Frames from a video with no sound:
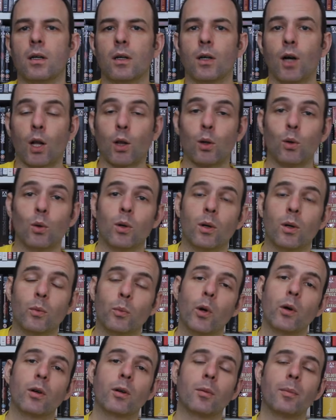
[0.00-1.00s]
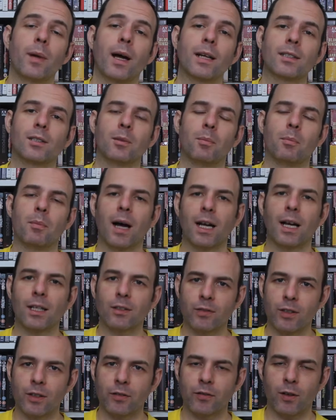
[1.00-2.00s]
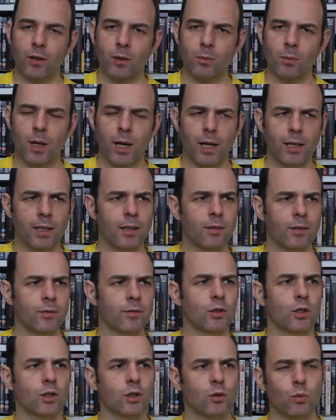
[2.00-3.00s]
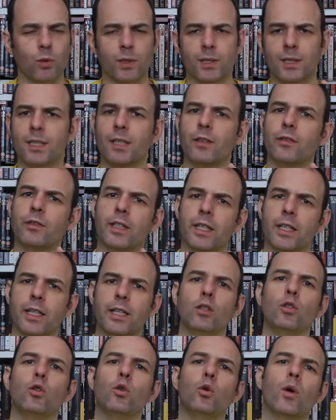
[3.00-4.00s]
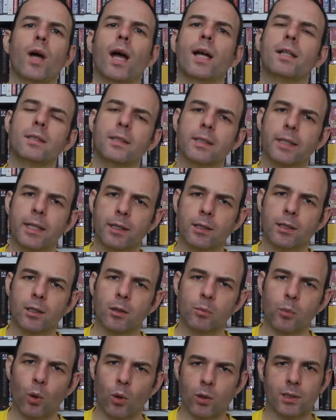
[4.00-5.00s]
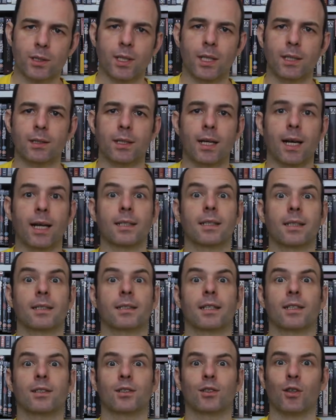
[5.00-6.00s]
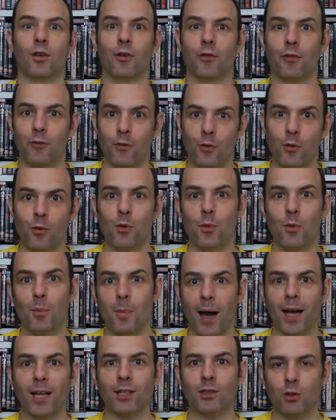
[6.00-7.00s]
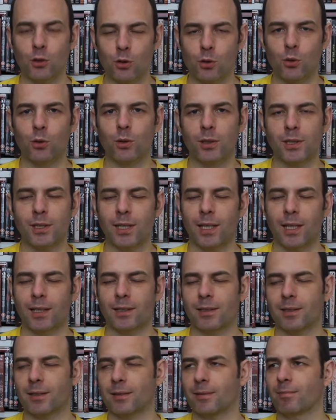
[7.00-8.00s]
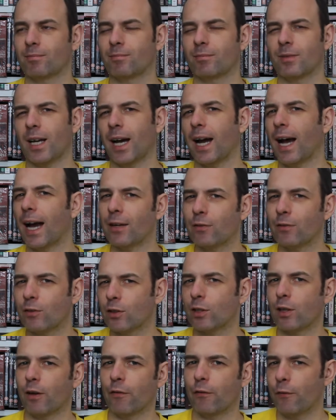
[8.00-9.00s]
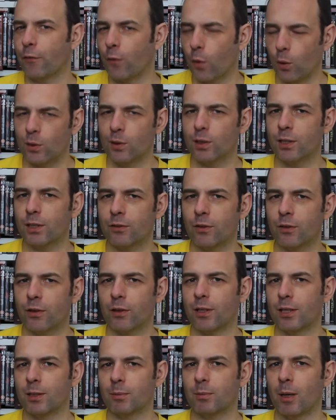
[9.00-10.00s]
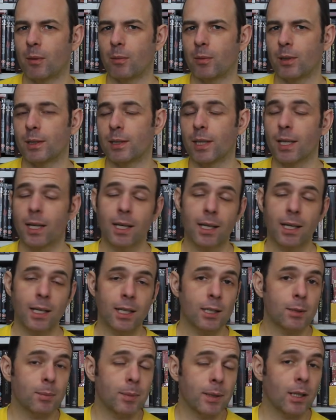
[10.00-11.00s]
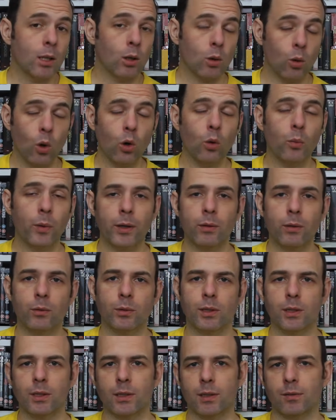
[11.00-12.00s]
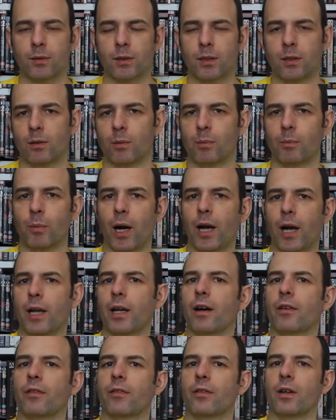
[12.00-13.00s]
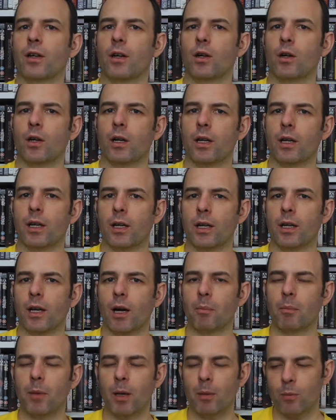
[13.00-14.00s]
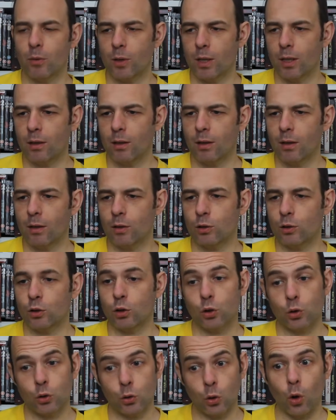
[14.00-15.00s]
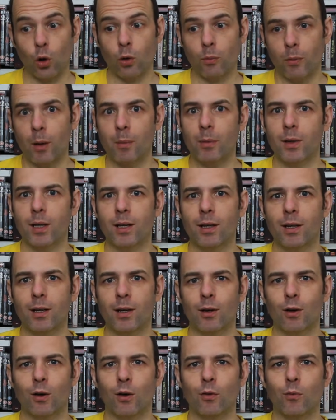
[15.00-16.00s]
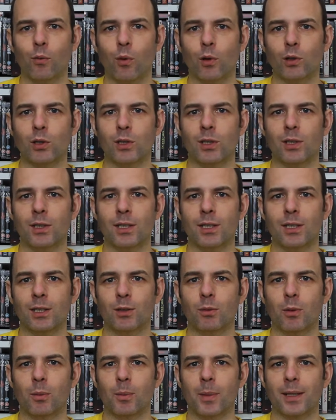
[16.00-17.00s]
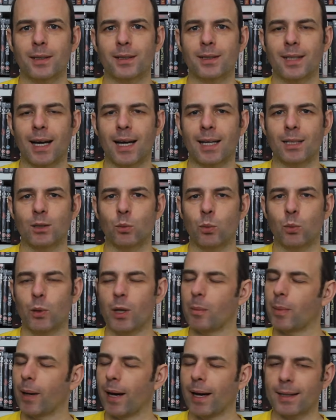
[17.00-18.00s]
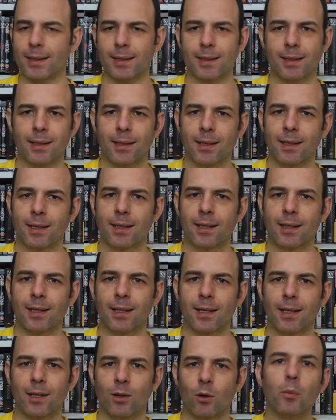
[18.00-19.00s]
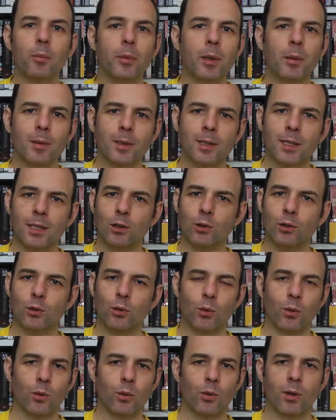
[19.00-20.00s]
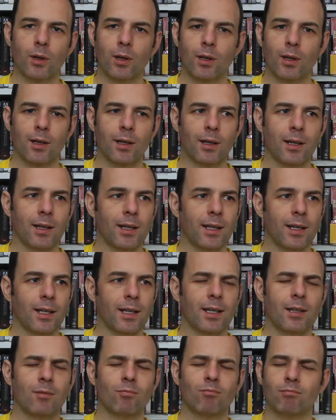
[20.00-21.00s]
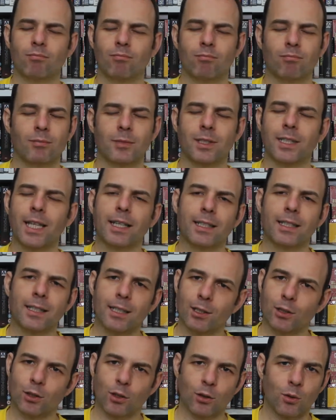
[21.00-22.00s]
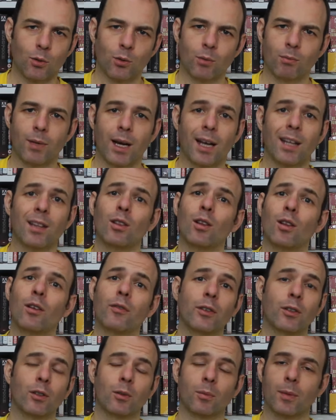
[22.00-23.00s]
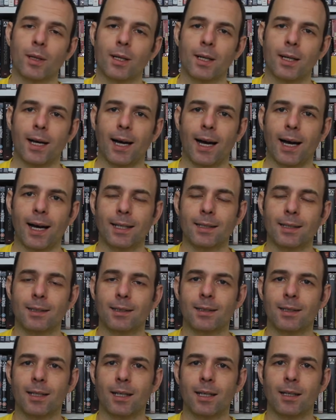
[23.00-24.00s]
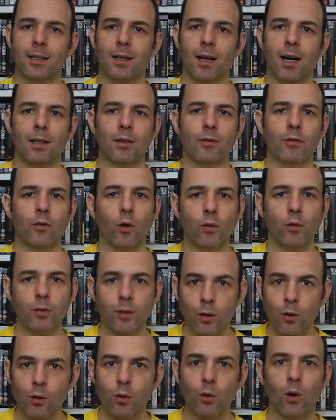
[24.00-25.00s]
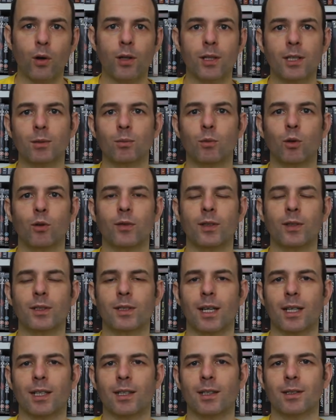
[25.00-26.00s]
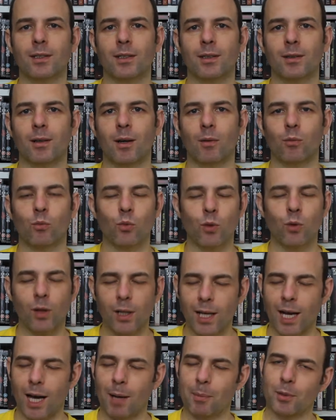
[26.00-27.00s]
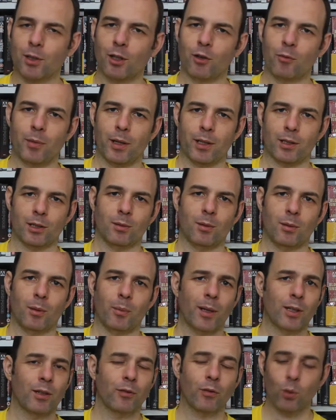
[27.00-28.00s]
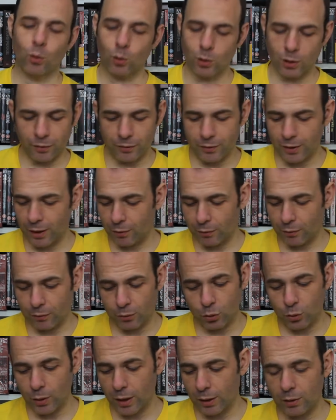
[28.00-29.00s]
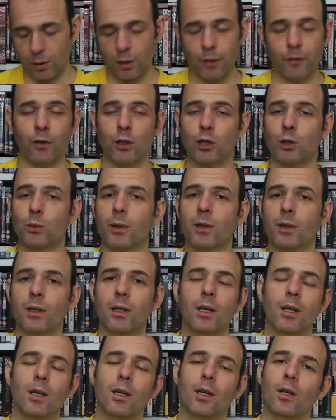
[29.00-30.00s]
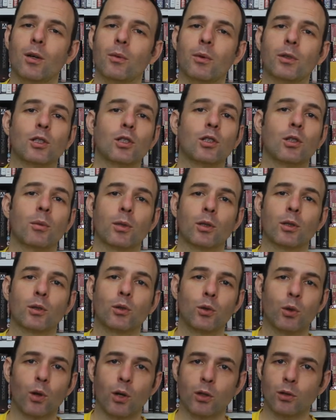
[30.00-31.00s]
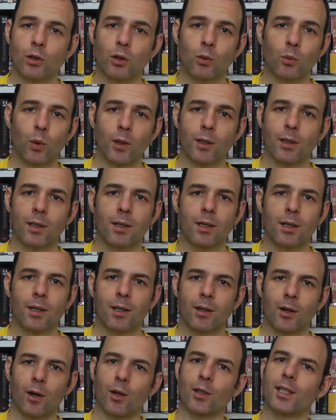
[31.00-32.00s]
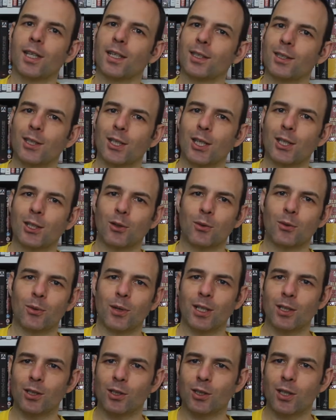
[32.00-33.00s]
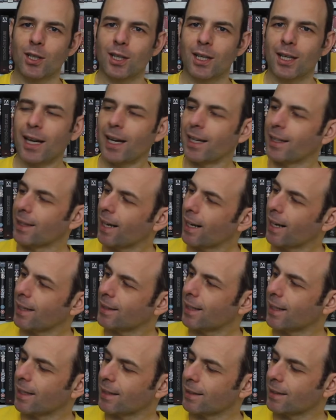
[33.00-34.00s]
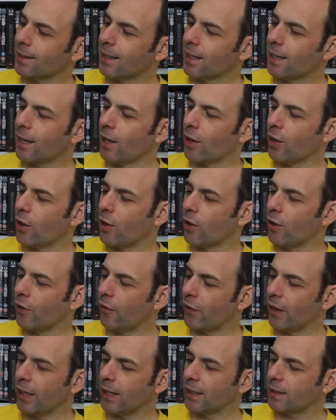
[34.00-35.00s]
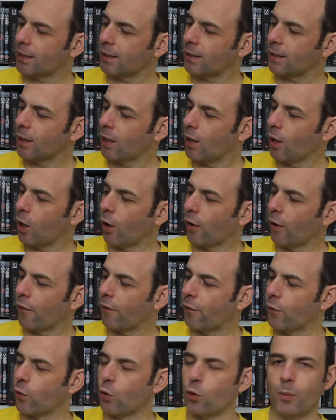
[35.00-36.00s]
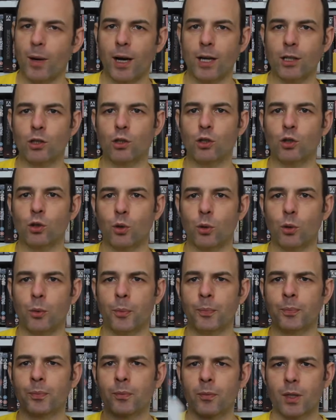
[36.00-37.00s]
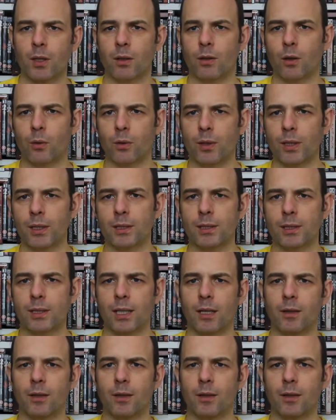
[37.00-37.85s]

Hello and welcome back to Man v Film. I have just received a new Indicator box set and it is the Fu Manchu set. I've got a fondness for these memories. It's been a long while since I've seen them, but I have a memory, strong memory of watching these with my dad way back on BBC Two decades ago and loving them. And I've often thought of these movies and I'm really happy to have picked them up. And of course, I've delved straight into the first one, which is number 201 on the Indicator range, and that is The Face of Fu Manchu. Now, these